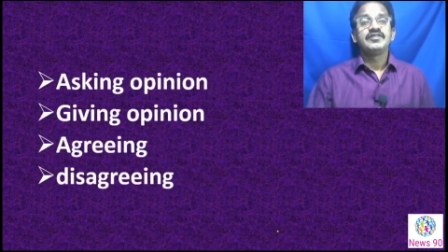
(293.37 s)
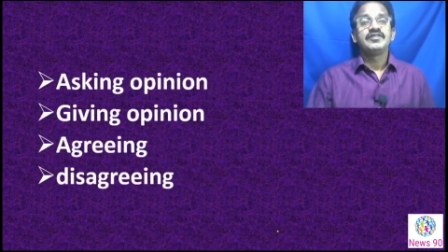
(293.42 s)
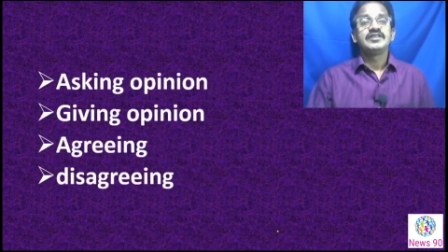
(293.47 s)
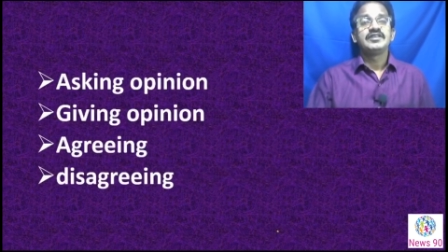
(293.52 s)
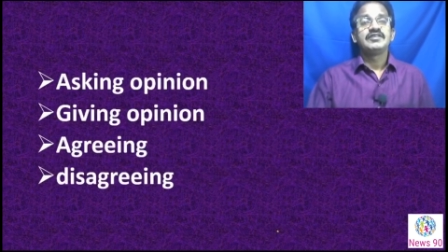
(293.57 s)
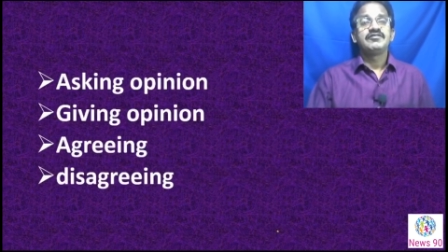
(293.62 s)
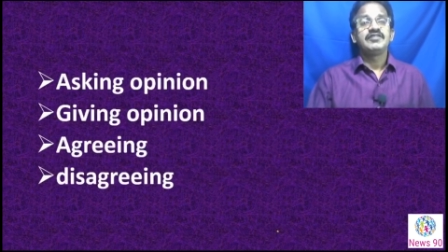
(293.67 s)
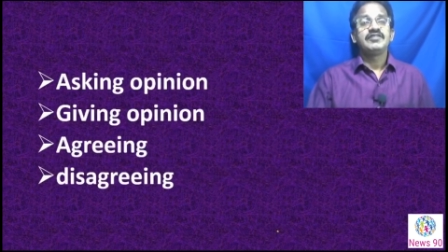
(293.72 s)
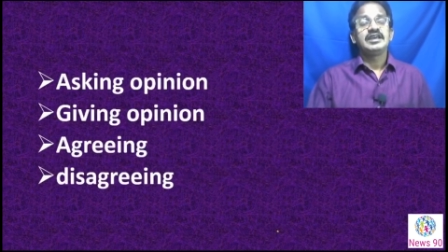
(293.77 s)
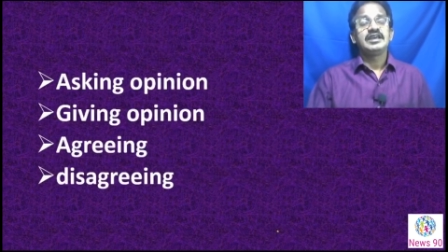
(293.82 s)

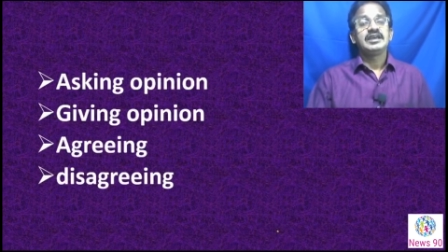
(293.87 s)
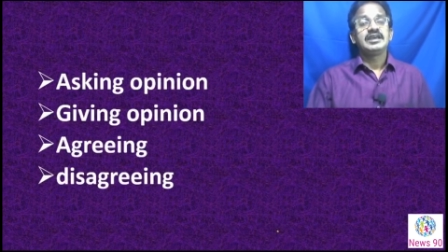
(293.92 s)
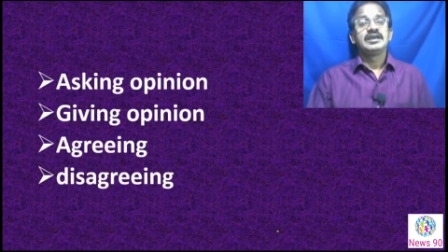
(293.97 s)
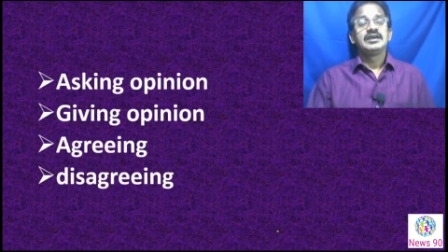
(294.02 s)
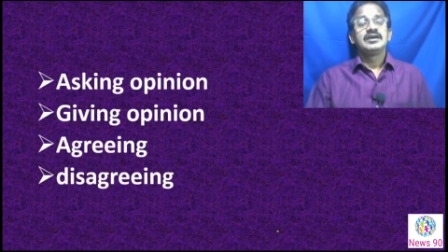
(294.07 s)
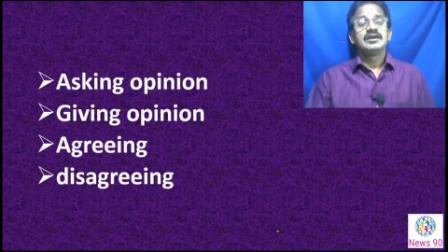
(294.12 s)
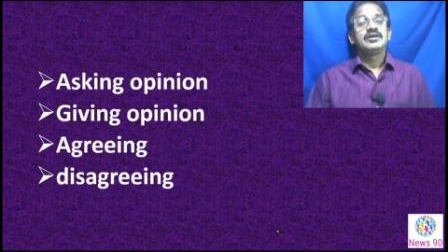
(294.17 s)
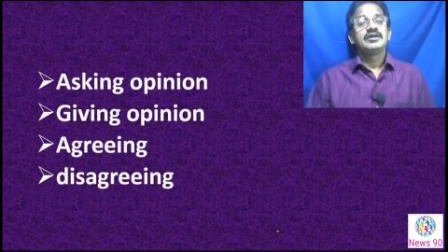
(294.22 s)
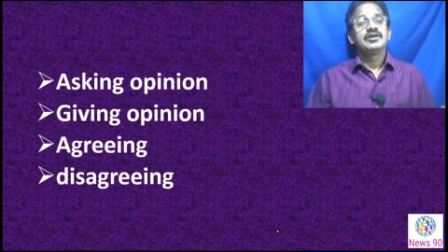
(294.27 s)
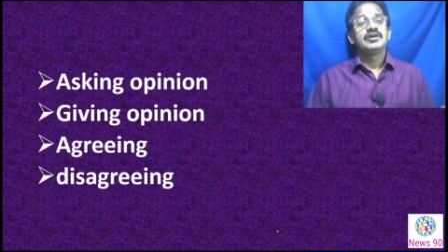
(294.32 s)
the
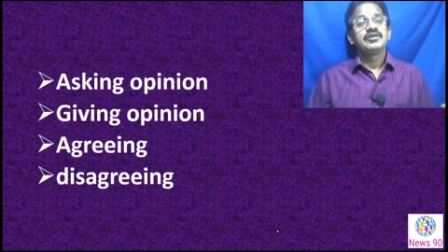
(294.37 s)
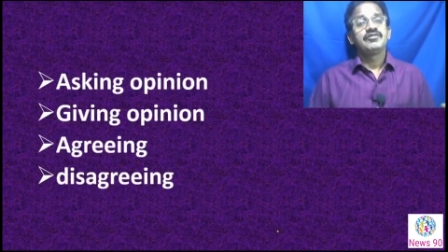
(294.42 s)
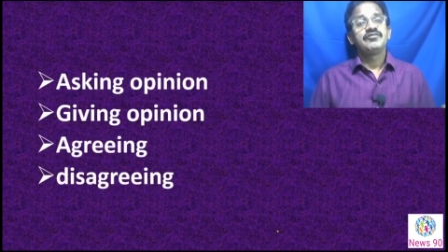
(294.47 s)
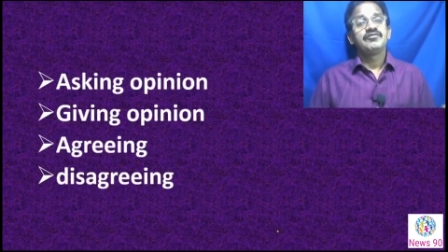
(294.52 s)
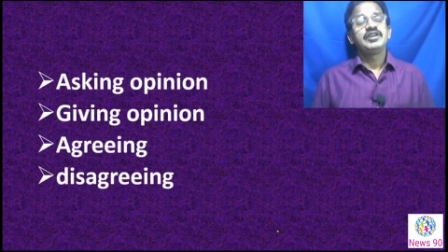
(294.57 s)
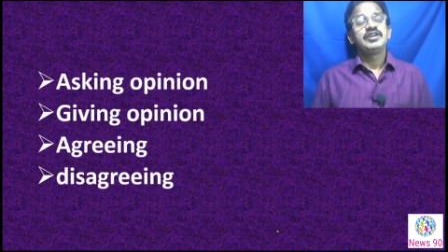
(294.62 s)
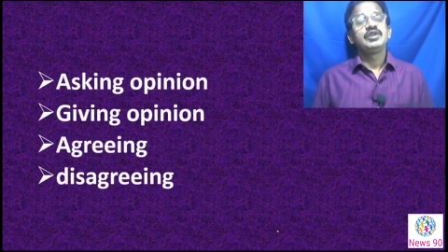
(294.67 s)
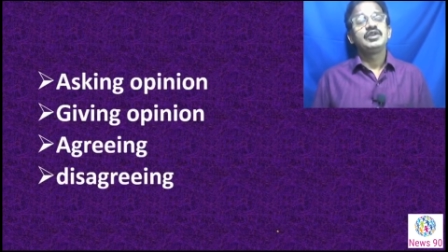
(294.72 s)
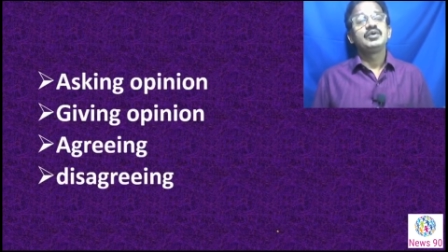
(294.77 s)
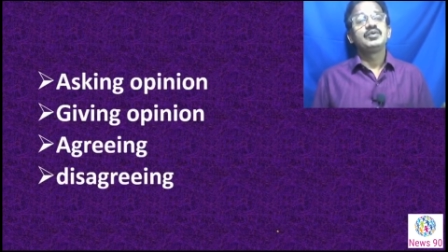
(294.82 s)
way
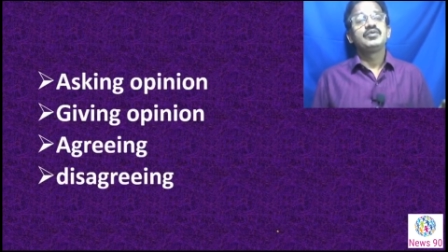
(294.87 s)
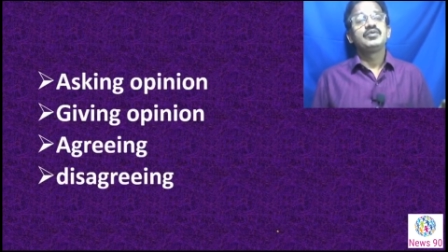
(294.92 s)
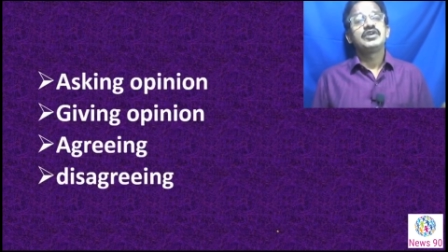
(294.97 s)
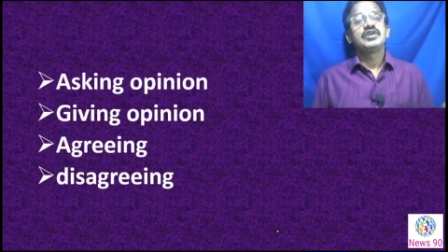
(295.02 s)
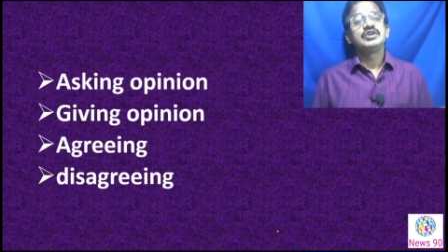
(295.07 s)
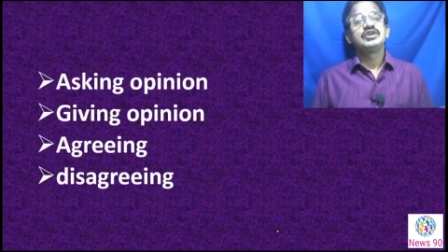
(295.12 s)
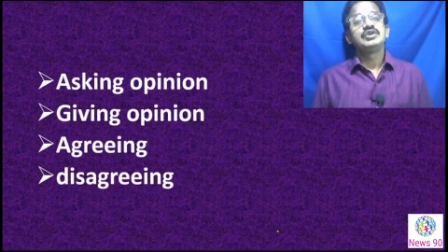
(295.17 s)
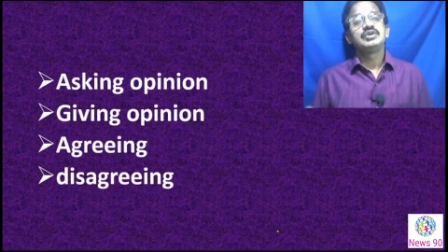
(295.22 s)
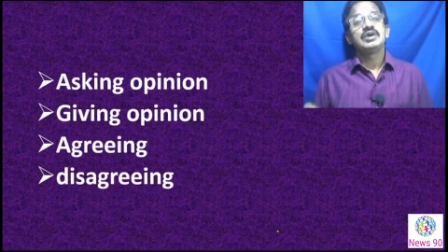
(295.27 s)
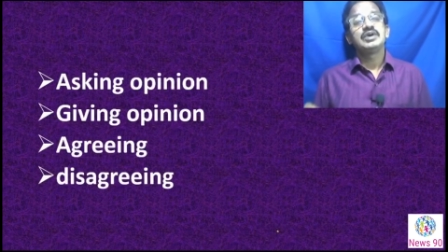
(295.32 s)
uh, when you
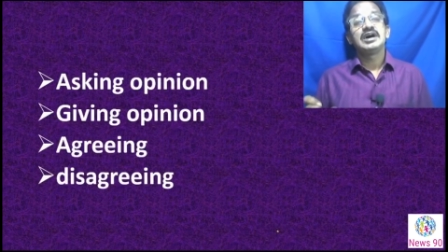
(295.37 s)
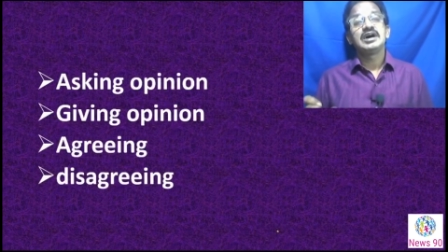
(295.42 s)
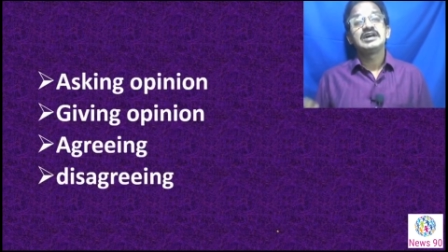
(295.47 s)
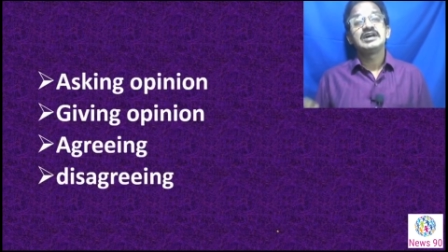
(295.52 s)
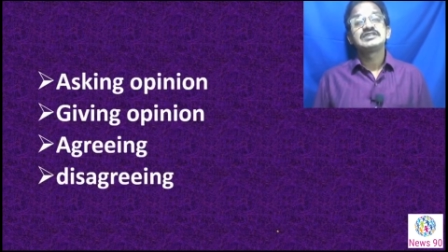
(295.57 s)
want to